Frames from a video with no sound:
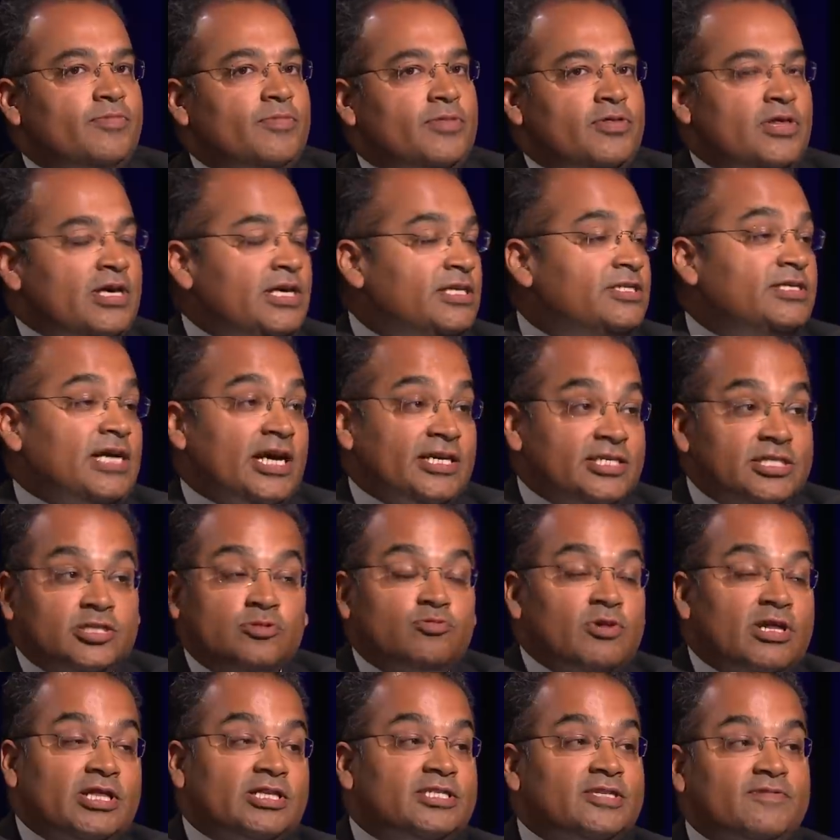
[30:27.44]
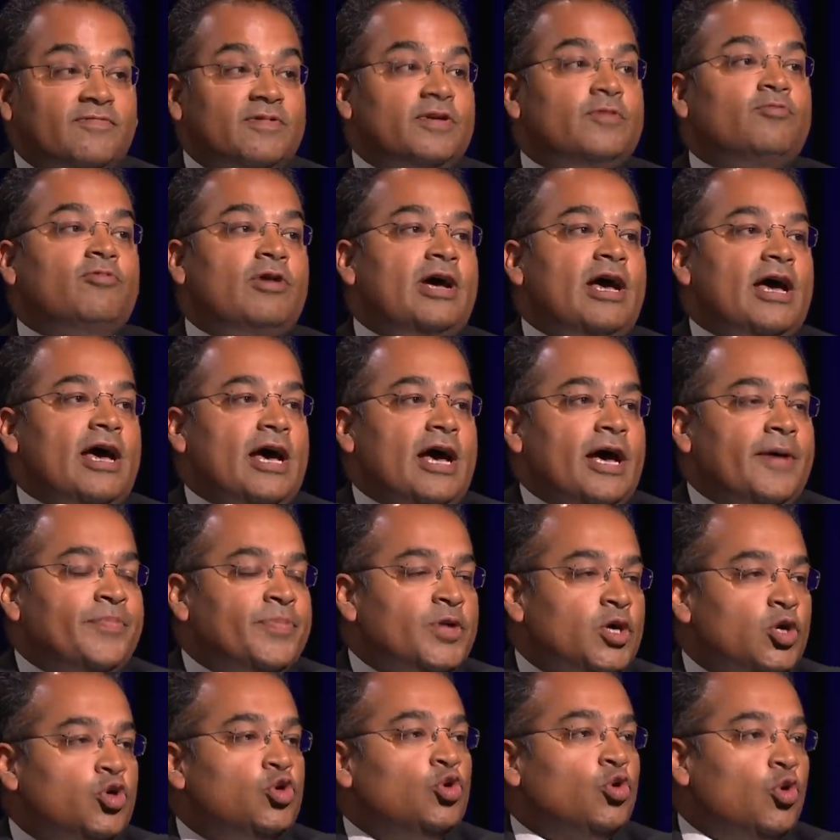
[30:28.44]
These days, it's relatively rare.
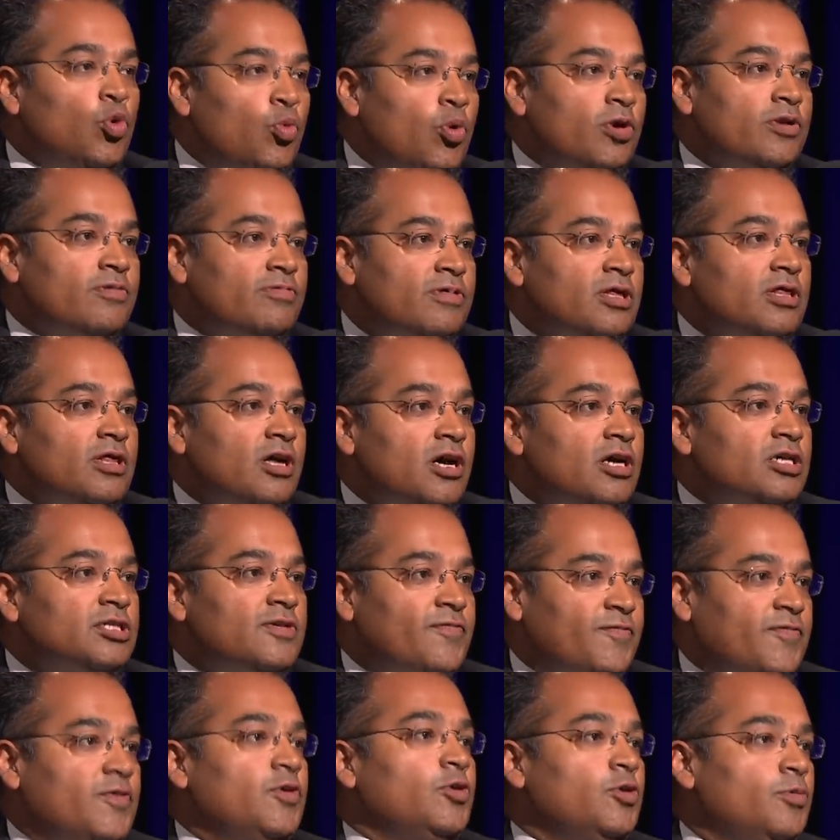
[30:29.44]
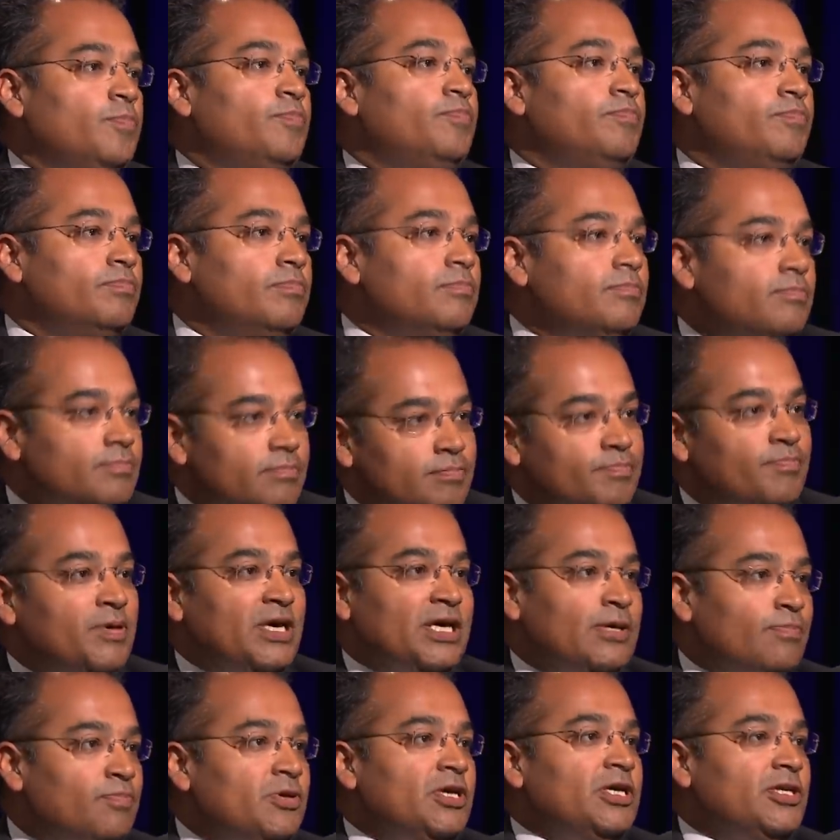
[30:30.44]
You're one of the last few
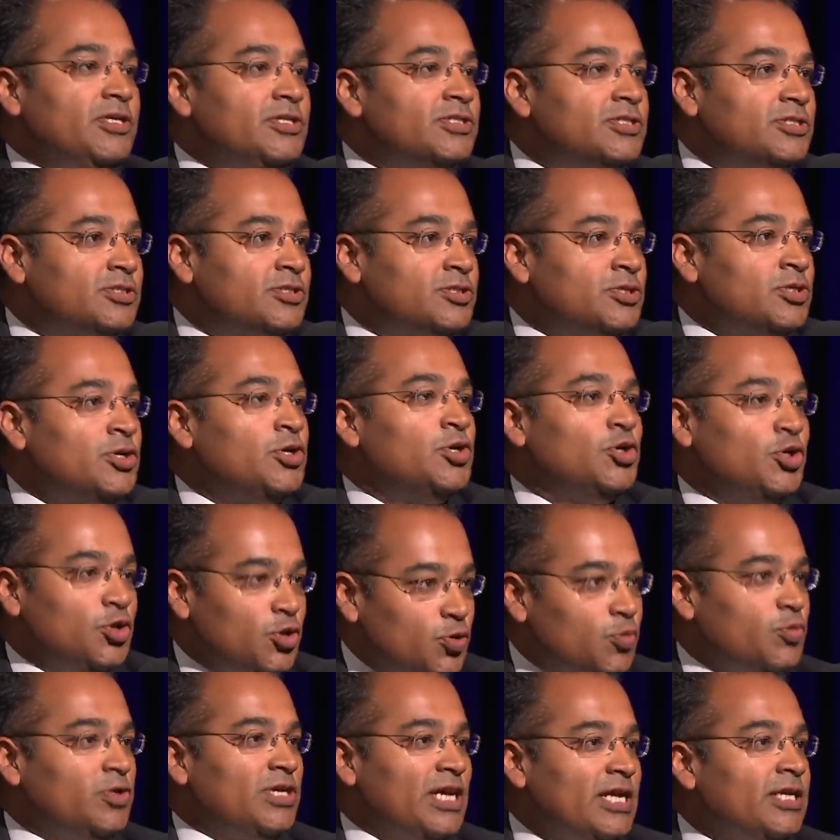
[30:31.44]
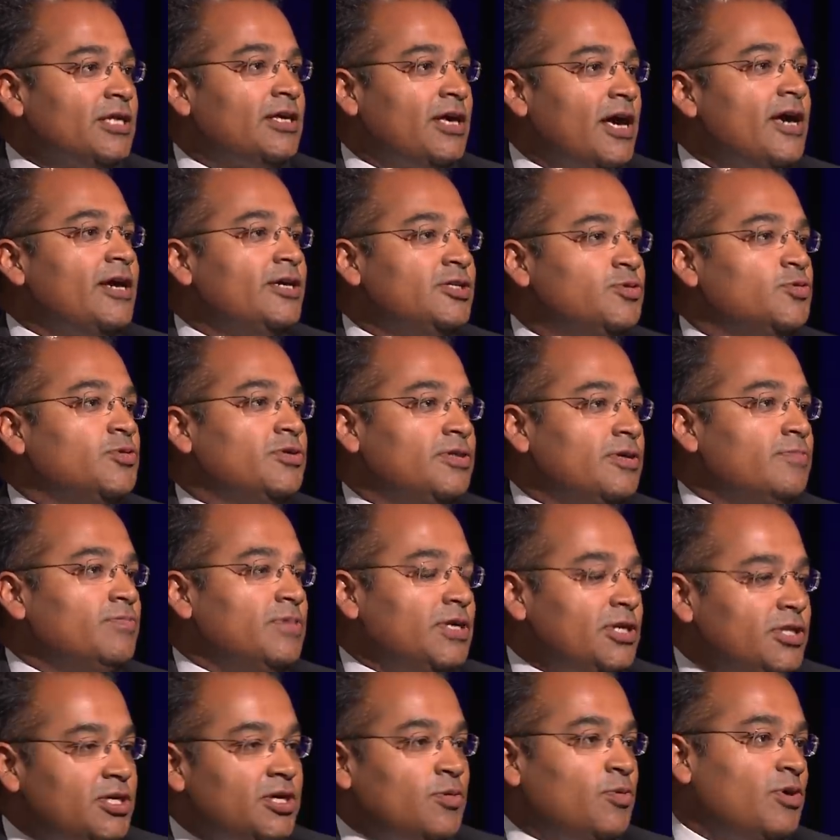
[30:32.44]
big beasts who would engage with the
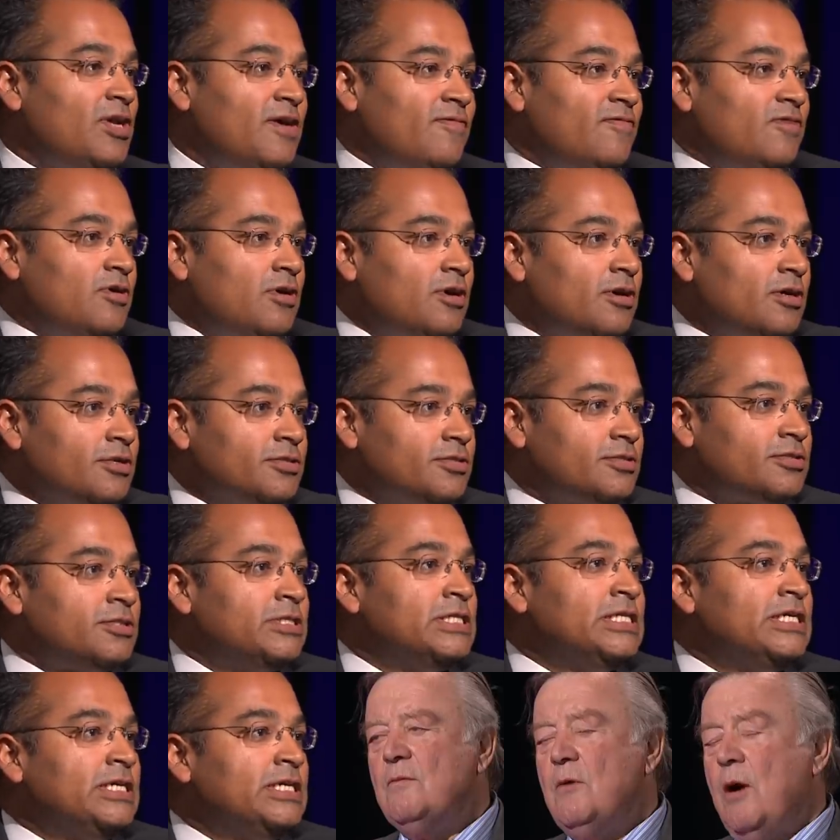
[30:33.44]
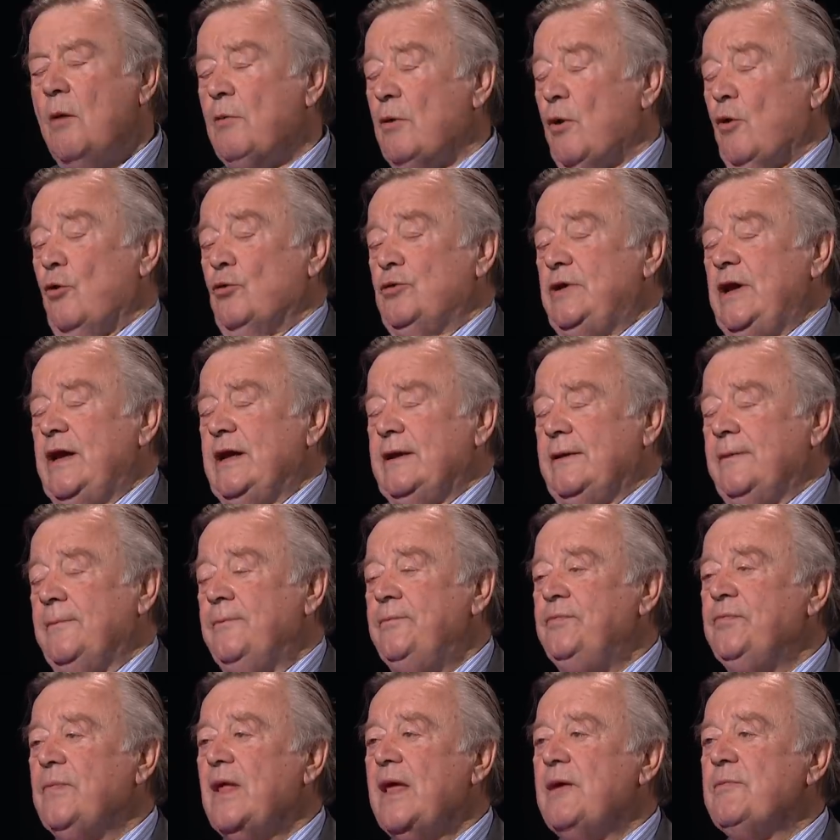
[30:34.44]
media whenever asked. Well, we all did.
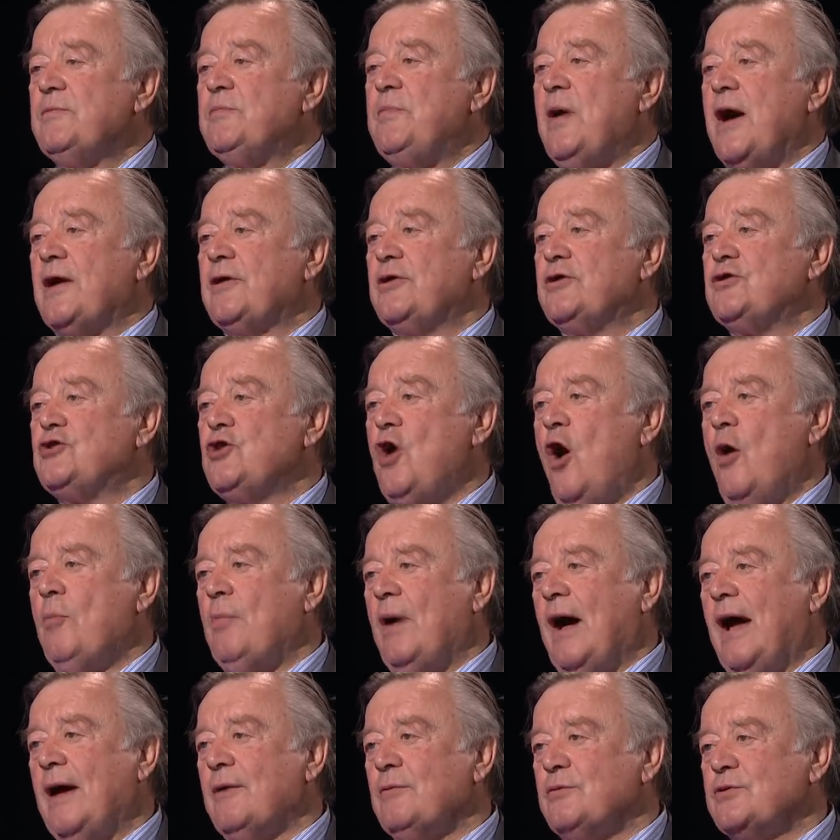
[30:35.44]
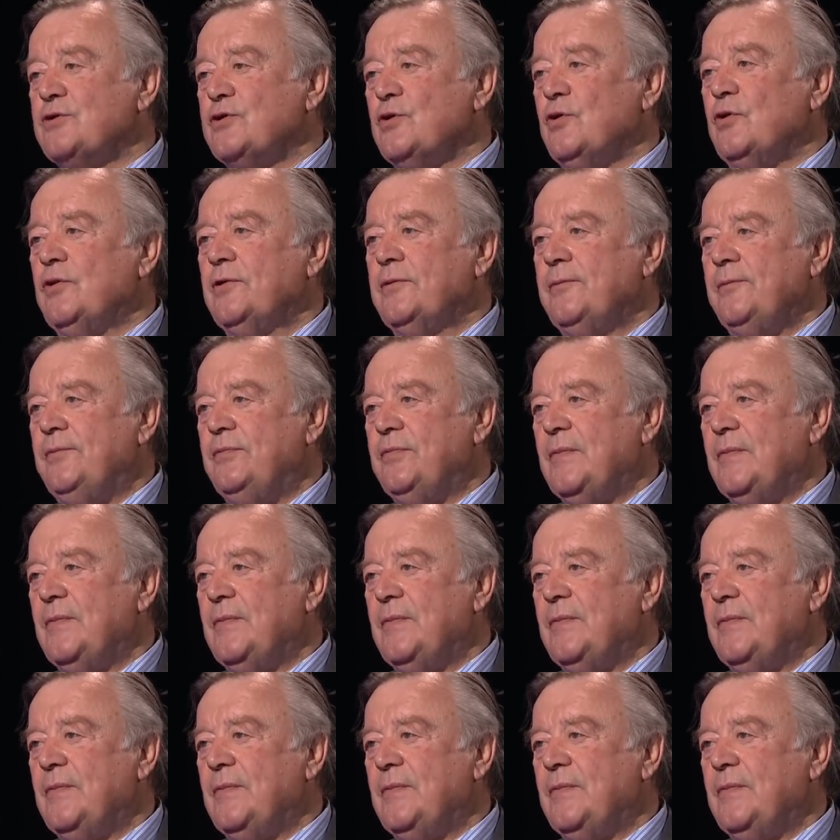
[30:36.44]
Part of the job, I always thought.